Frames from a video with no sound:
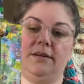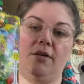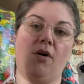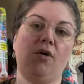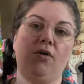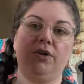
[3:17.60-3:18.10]

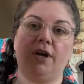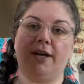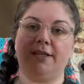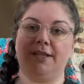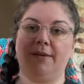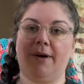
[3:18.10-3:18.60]
hold
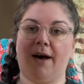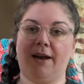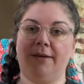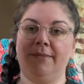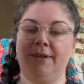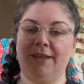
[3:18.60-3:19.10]
on to the
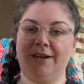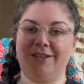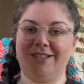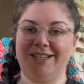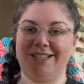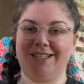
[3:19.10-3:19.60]
bottom. There's
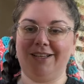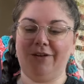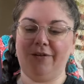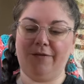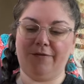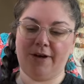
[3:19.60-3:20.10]
this
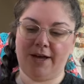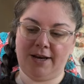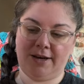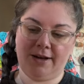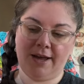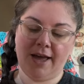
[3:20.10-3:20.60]
little
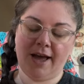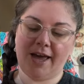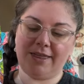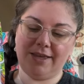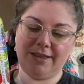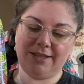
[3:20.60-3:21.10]
fun, I
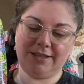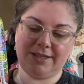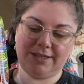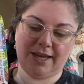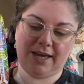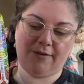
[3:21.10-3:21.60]
think this
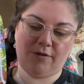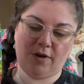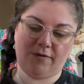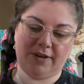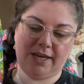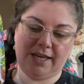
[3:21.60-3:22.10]
is like if you
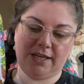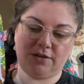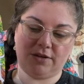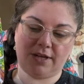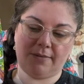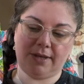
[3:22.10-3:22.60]
have keys
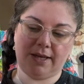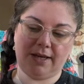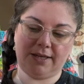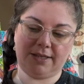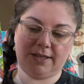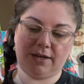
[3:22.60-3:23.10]
or something,
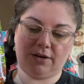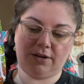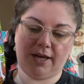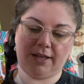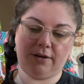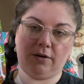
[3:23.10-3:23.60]
because they're
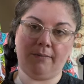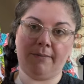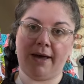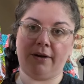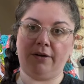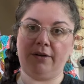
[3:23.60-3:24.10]
like little
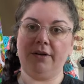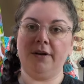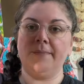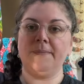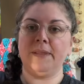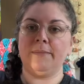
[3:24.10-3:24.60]
metal,
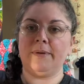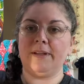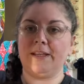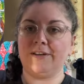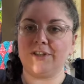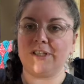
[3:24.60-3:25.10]
but
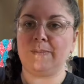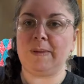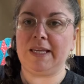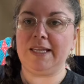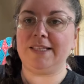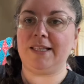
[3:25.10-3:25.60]
they're just
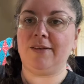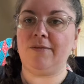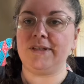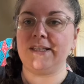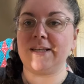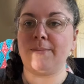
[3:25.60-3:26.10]
beads. And
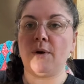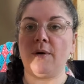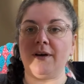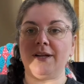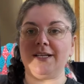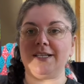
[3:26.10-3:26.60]
since I'm going
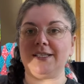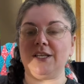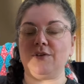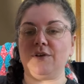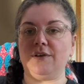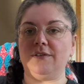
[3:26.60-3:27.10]
on a Disney
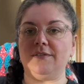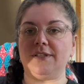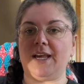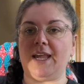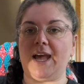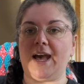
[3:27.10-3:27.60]
cruise,
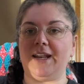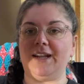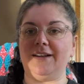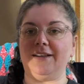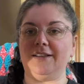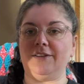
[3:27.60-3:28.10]
I
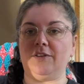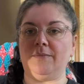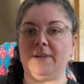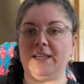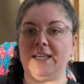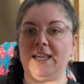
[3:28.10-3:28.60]
added a little
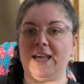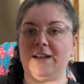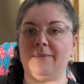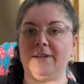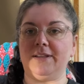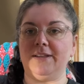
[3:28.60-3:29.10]
Mickey head,
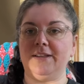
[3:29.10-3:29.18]
but